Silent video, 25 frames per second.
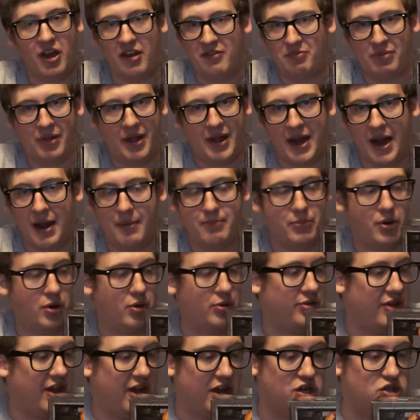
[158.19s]
I've played on
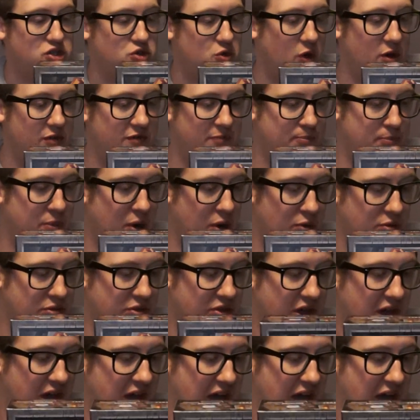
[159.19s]
both. I enjoy both.